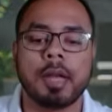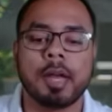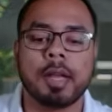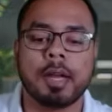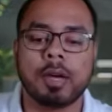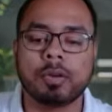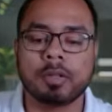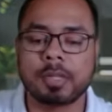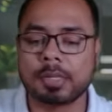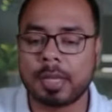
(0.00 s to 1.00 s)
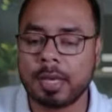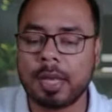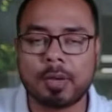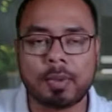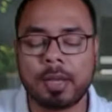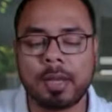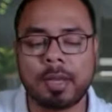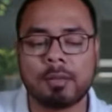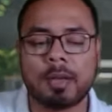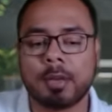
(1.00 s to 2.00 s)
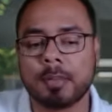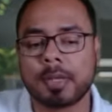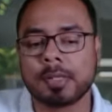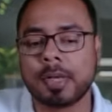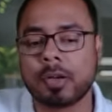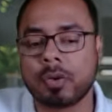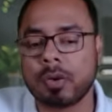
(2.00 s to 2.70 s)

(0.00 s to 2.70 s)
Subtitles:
And now this inequality will represent